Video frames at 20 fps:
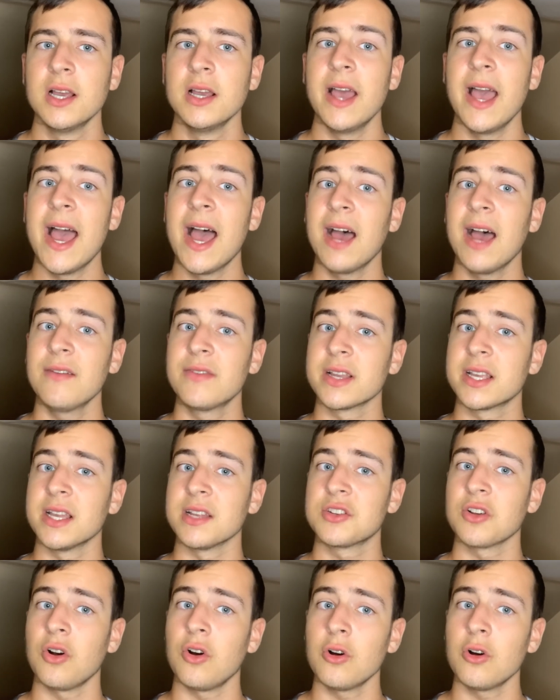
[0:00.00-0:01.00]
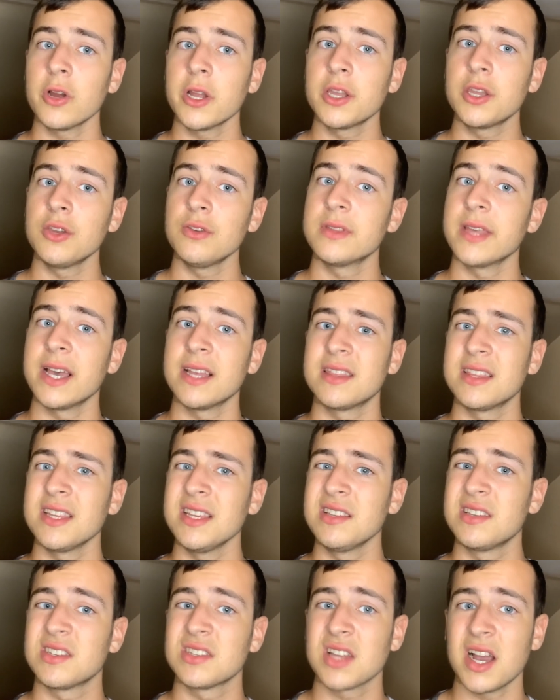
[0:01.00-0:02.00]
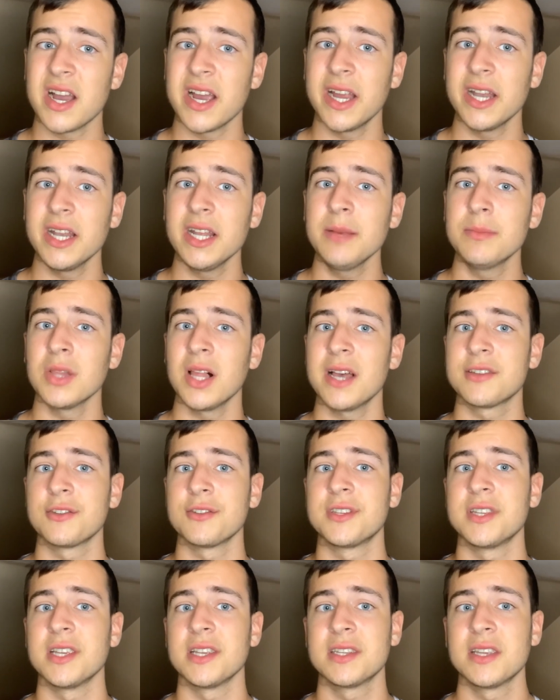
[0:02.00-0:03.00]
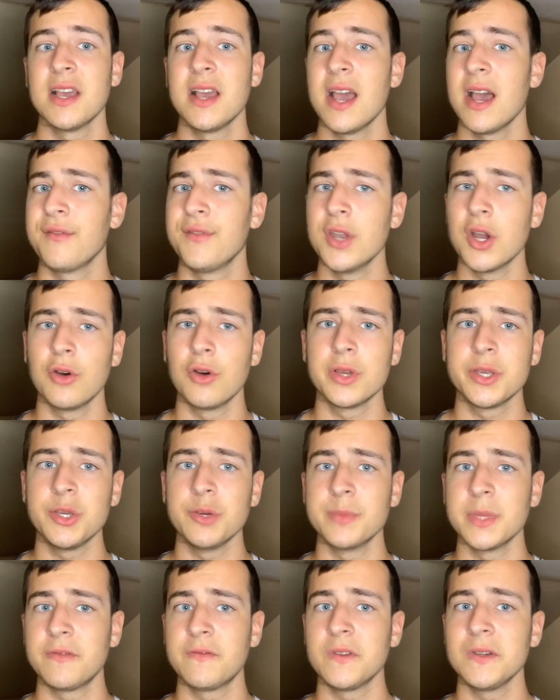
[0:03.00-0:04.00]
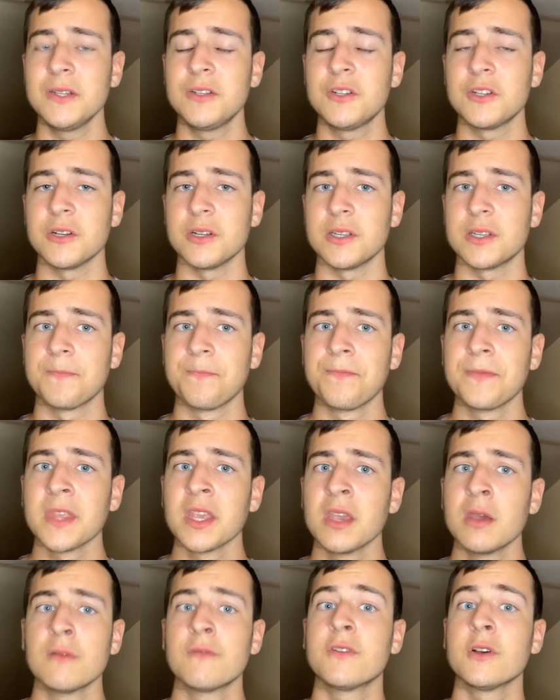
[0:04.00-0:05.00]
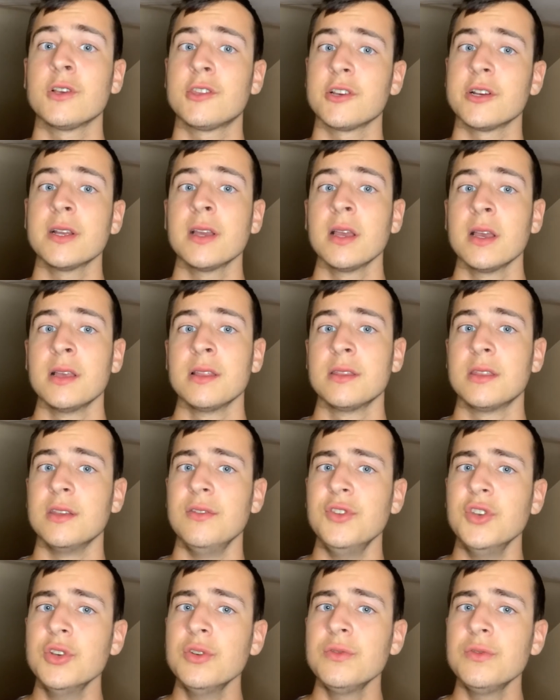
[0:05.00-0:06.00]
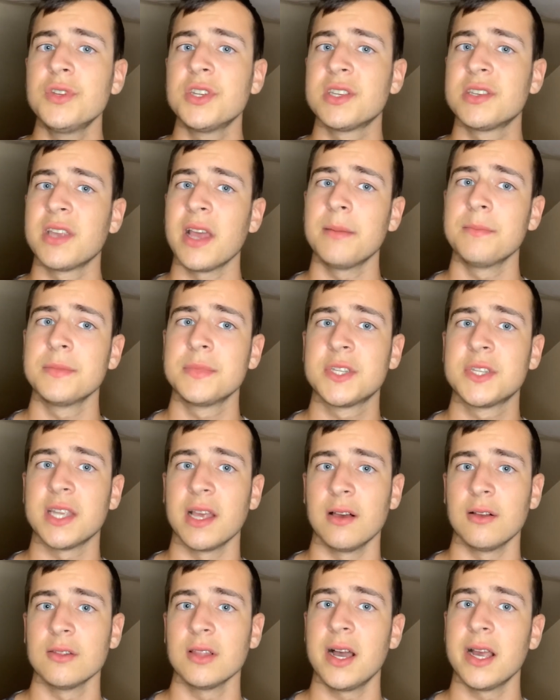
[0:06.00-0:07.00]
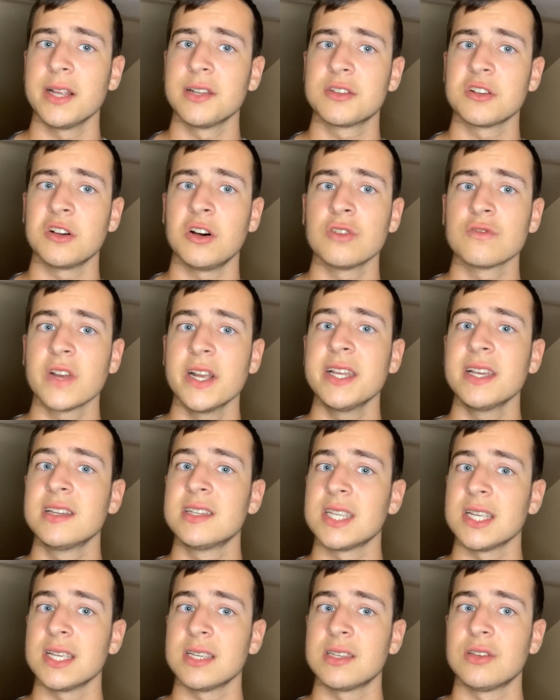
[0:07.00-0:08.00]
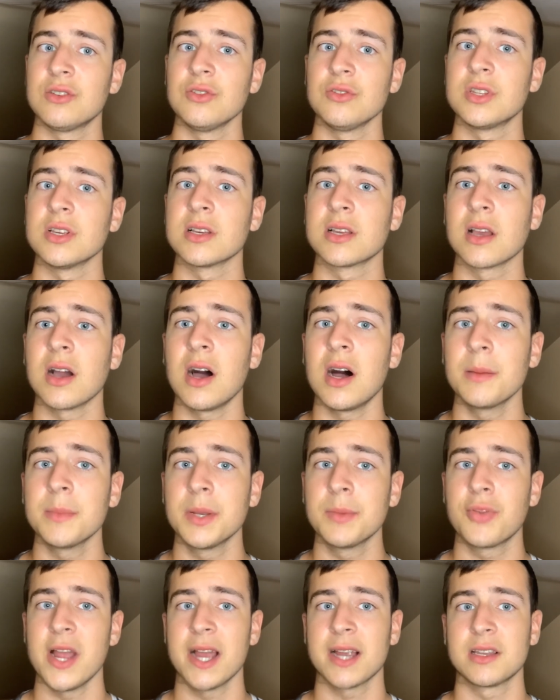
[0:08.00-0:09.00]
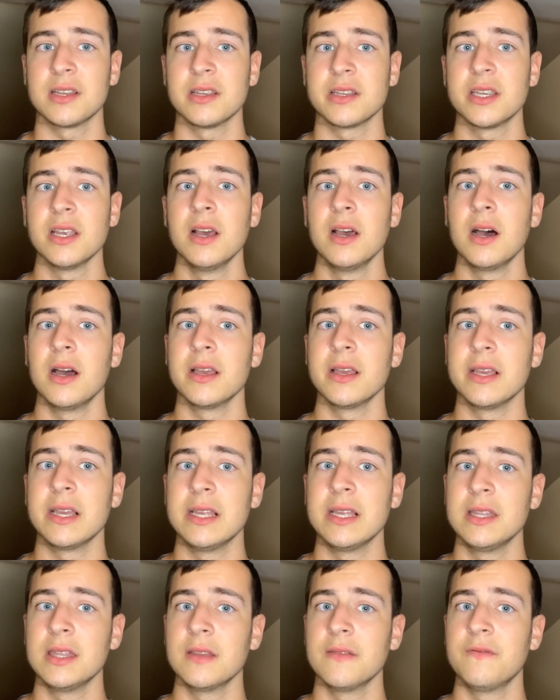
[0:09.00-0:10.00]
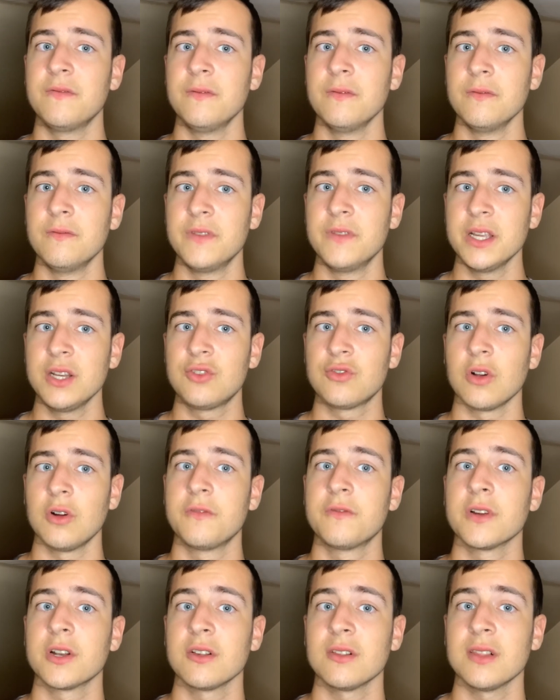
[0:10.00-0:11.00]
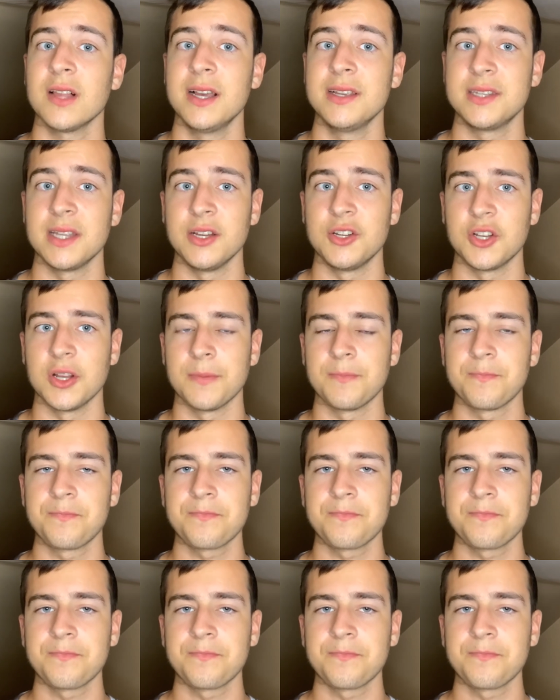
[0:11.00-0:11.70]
advocates argue that these tiny blastocysts have no human features. Further, the new stem cell lines already exist due to common practice in the vitro fertilization.